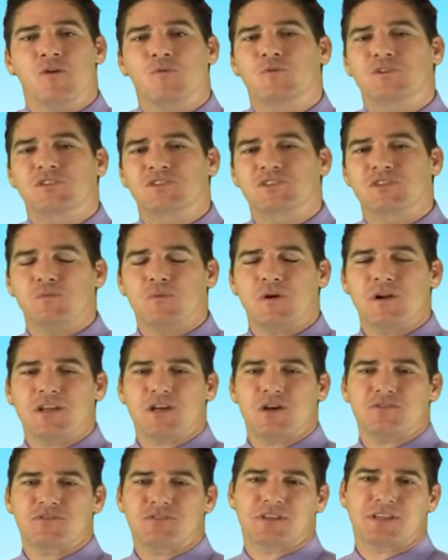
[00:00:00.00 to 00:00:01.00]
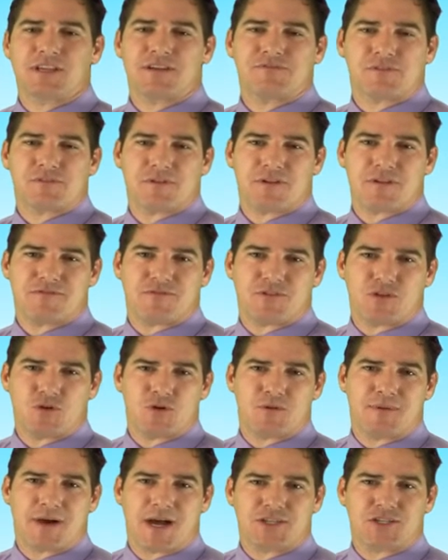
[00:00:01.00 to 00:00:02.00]
When someone goes to leave a
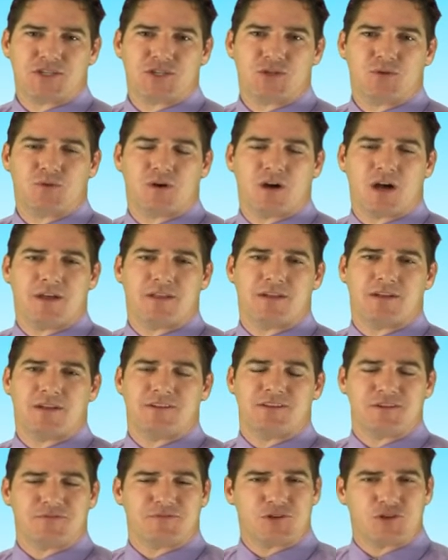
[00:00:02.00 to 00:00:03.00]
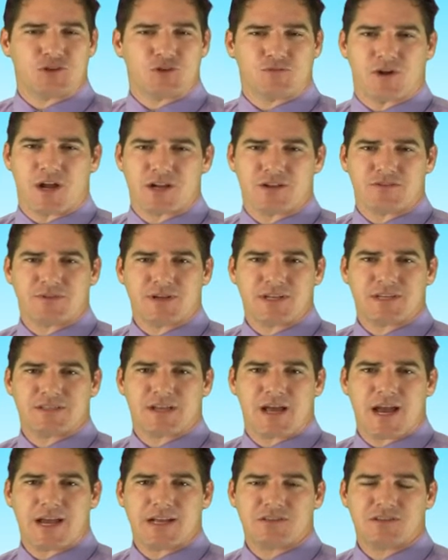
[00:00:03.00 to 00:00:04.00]
review about you on different directory
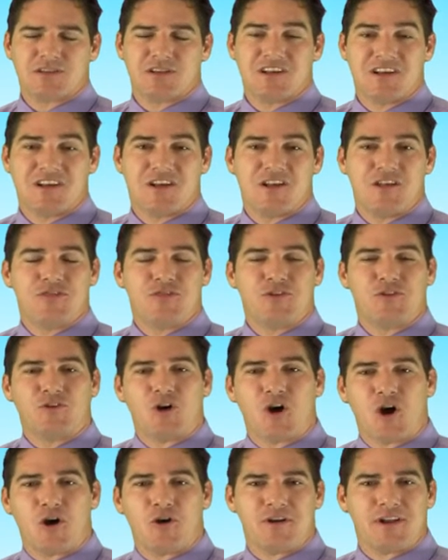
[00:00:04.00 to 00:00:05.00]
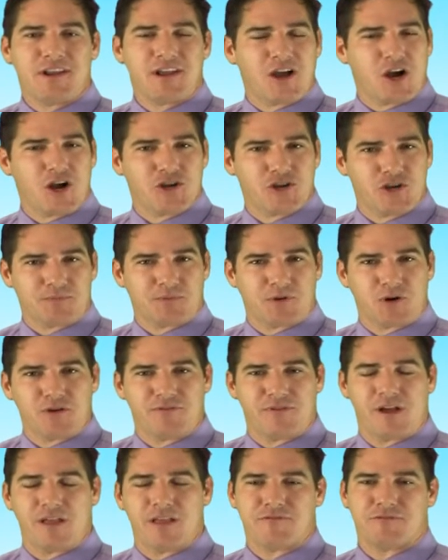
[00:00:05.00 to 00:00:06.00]
sites, they're already on your
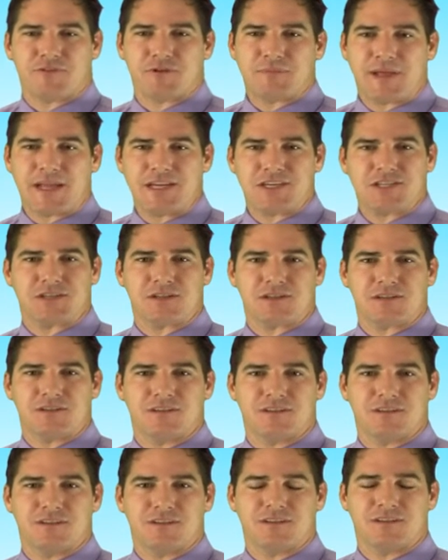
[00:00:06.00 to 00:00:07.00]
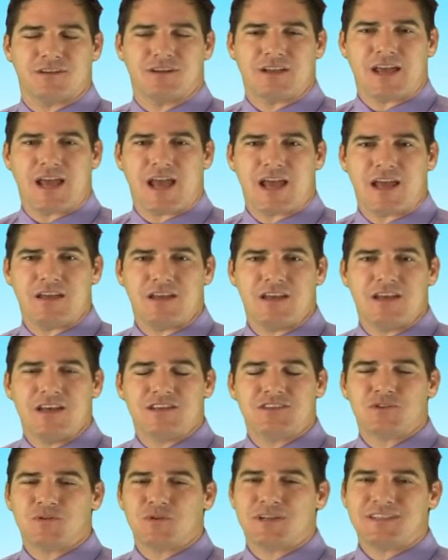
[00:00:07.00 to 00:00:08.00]
profile information, okay?
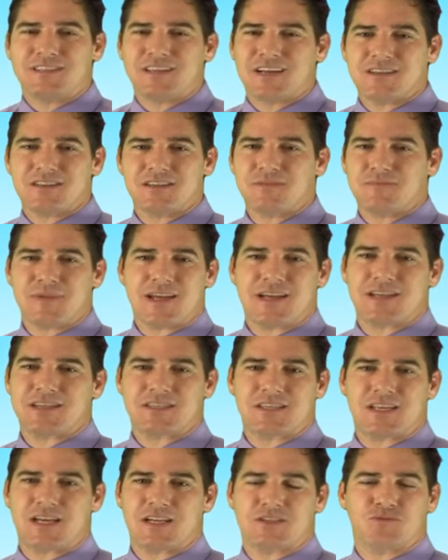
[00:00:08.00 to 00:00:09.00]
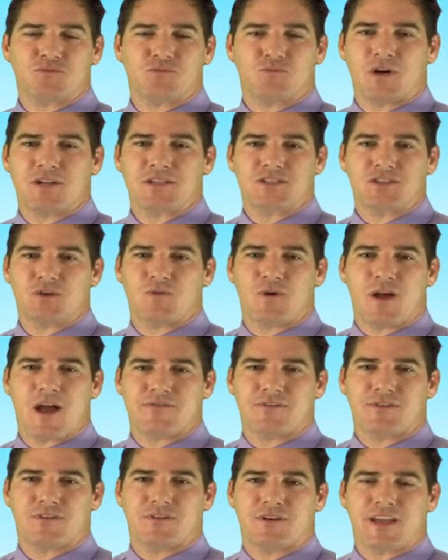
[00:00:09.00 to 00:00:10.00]
So it doesn't make sense
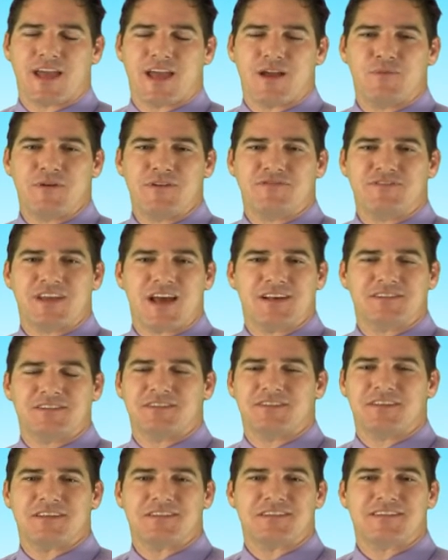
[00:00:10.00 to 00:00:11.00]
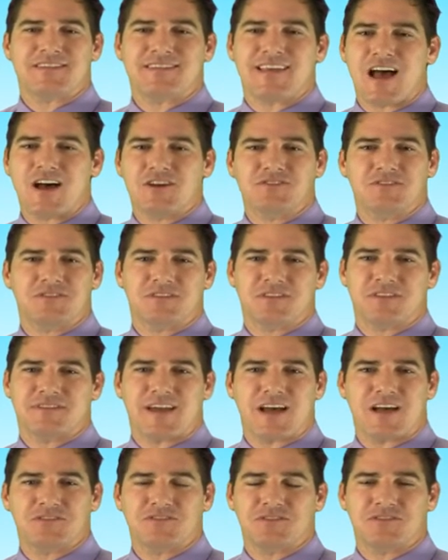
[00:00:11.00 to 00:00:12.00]
whatsoever, okay? We've tested this thousands and
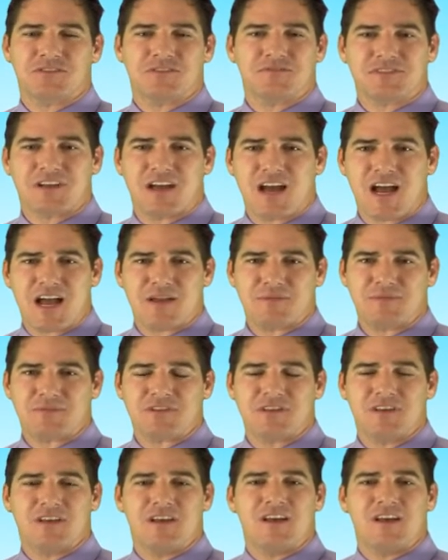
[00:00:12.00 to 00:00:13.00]
thousands of times.